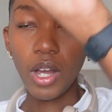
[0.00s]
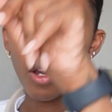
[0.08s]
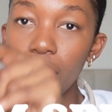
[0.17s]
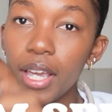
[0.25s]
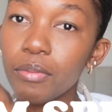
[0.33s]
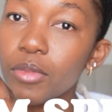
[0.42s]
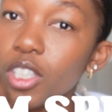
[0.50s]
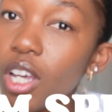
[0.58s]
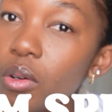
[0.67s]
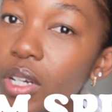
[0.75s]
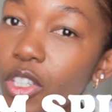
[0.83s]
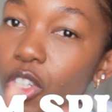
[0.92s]
Okay,
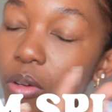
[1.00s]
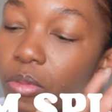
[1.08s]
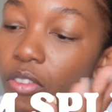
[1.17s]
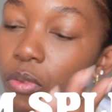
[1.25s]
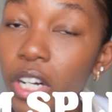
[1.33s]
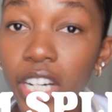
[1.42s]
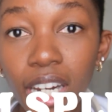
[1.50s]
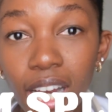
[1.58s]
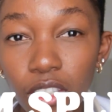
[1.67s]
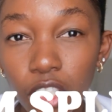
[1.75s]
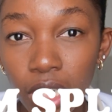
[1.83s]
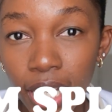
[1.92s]
so in terms of working
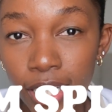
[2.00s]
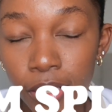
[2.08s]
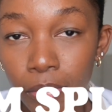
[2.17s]
out, you guys,